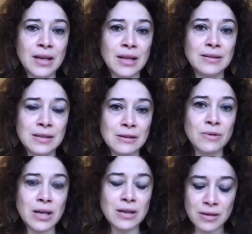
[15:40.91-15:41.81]
and seeing
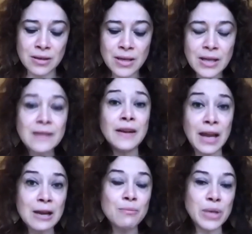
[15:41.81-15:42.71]
whether there
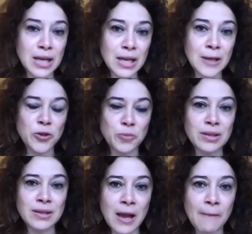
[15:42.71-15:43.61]
can be
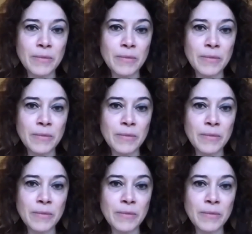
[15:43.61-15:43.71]
engagement